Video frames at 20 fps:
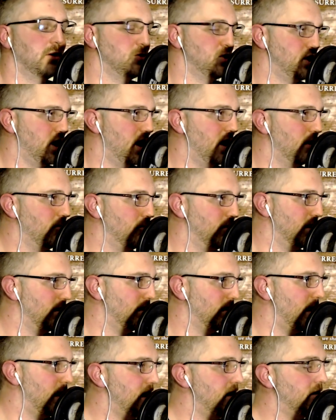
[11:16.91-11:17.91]
John would
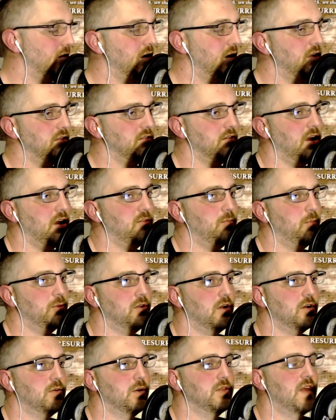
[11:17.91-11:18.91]
later in his gospel
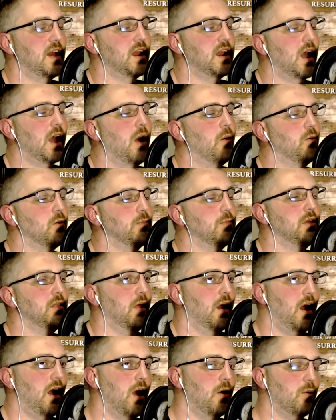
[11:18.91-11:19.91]
talk about that hour being the
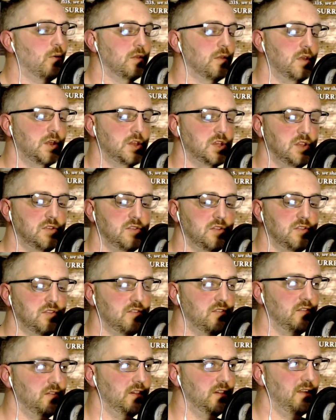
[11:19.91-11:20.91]
hour that Jesus
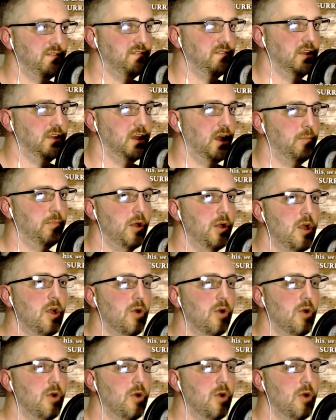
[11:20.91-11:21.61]
is lifted up,